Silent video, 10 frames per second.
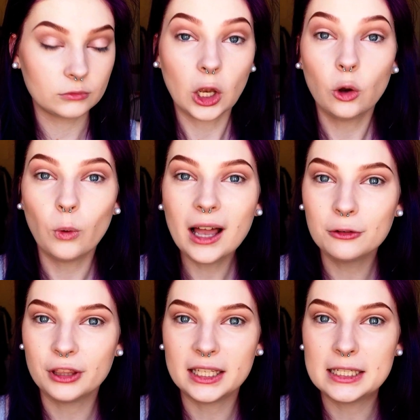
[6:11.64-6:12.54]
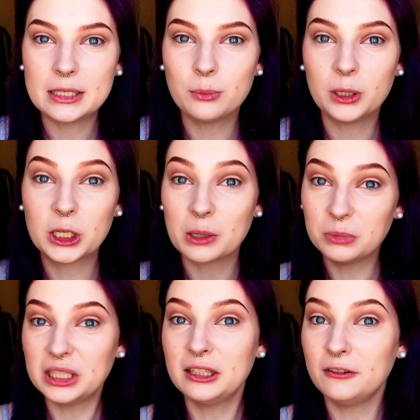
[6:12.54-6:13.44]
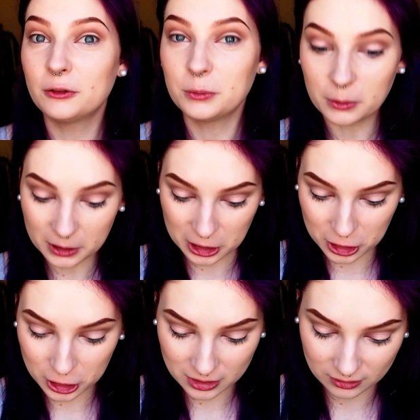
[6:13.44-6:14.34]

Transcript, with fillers: Oh wow, that disappeared completely from the brush.